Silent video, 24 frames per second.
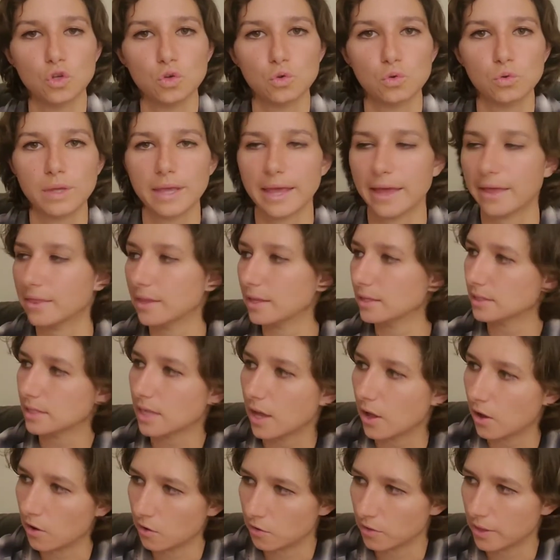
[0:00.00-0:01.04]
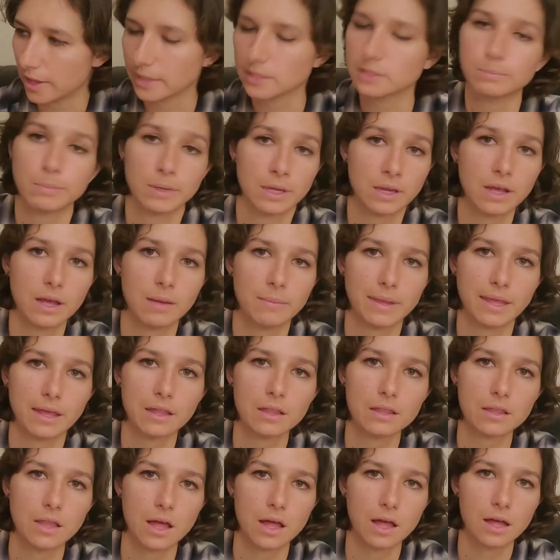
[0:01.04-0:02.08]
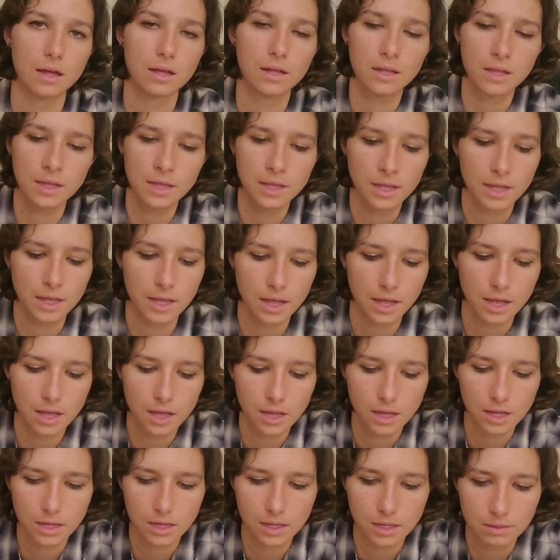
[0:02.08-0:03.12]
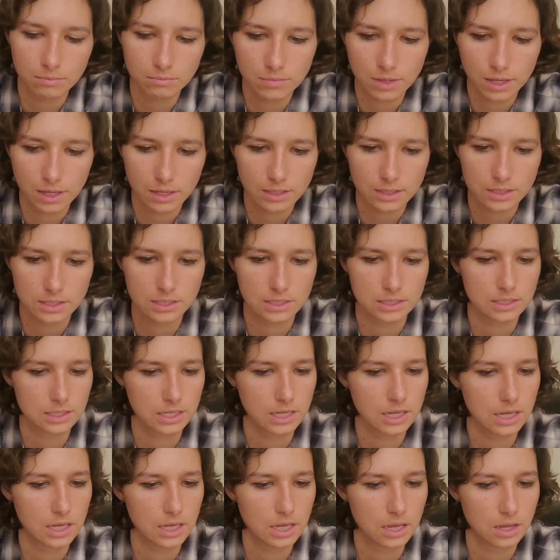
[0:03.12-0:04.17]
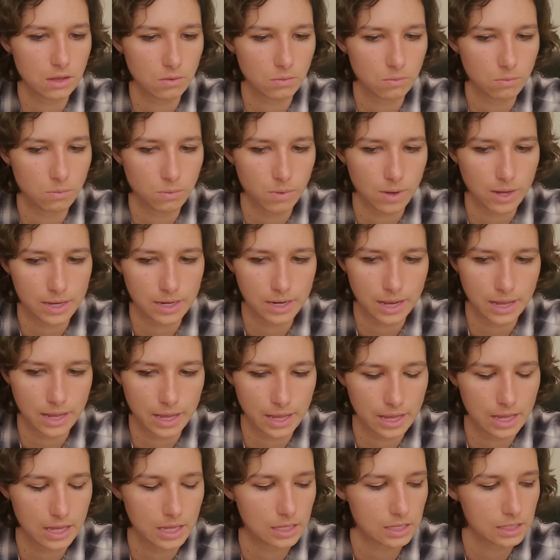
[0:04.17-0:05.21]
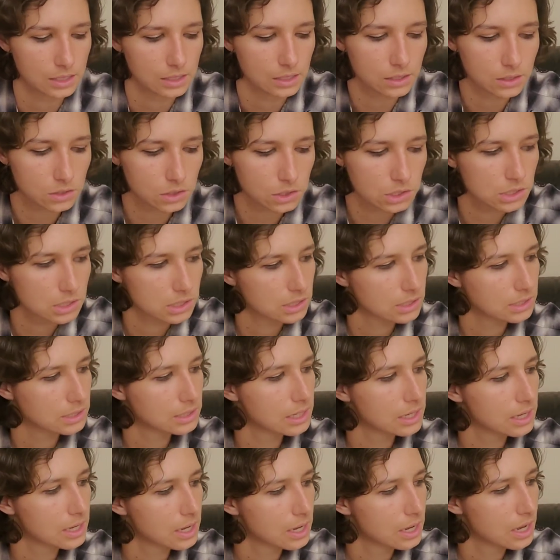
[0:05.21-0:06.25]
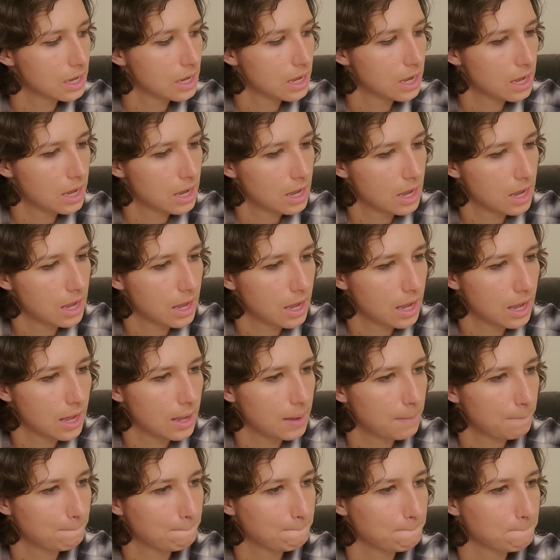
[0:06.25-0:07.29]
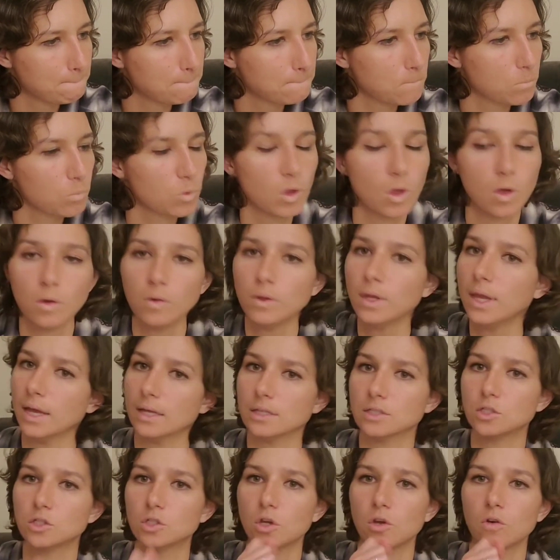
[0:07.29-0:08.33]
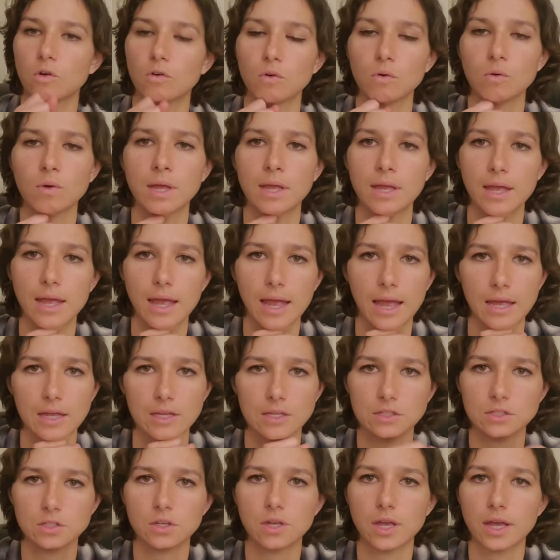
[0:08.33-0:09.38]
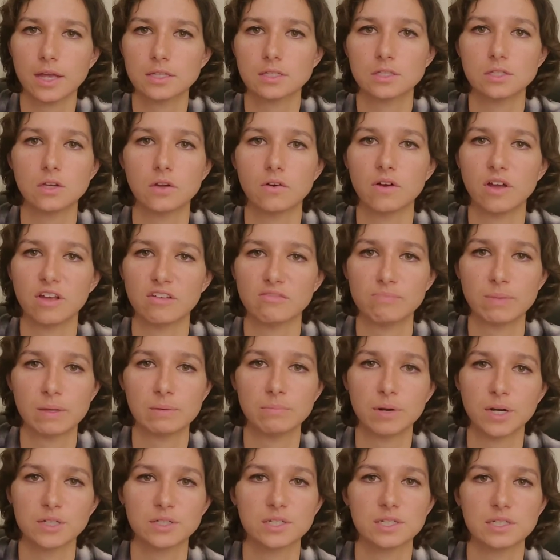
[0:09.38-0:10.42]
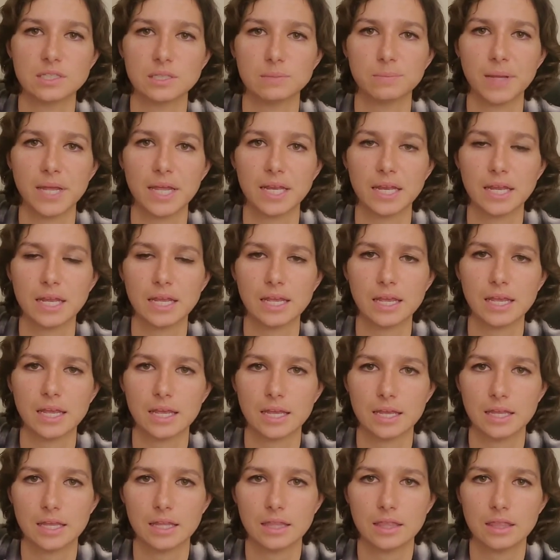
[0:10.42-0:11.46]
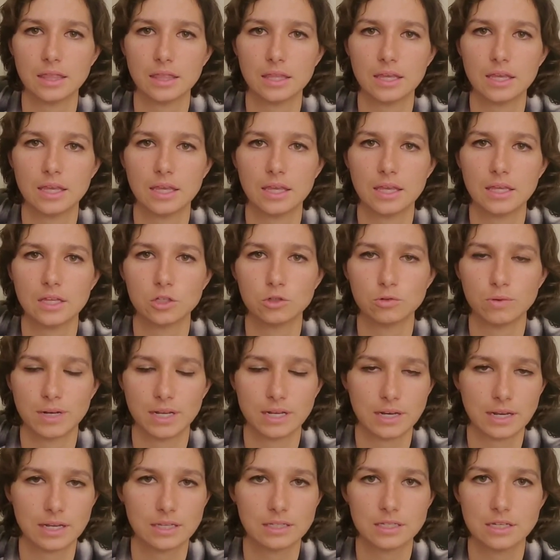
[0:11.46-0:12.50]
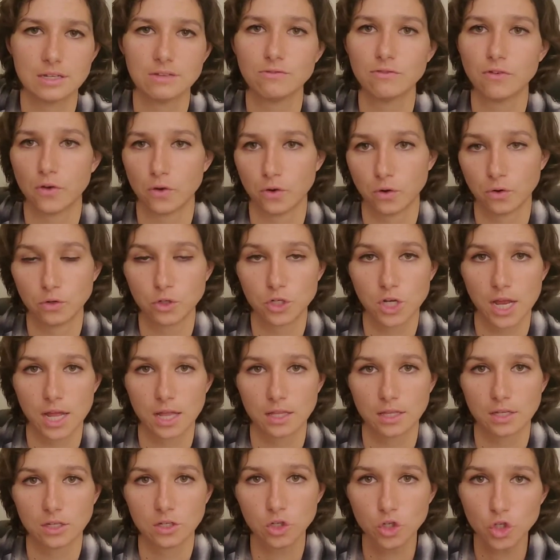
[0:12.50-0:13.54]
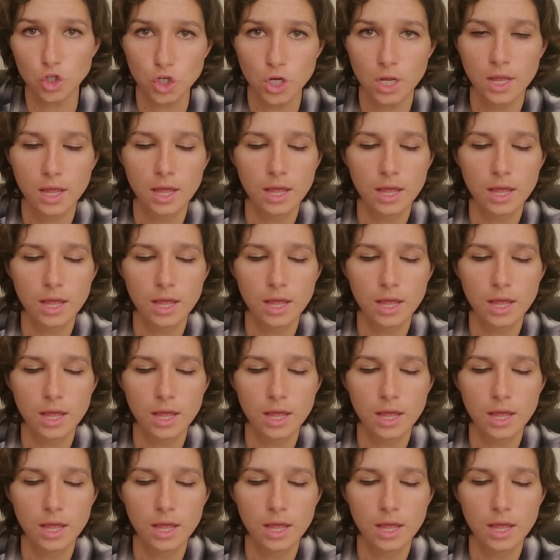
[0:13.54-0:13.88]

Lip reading: yeah, that's how that's been coming along. Let's see what else. Oh yeah, so as you guys know, I've been participating in the 2019 photo challenge,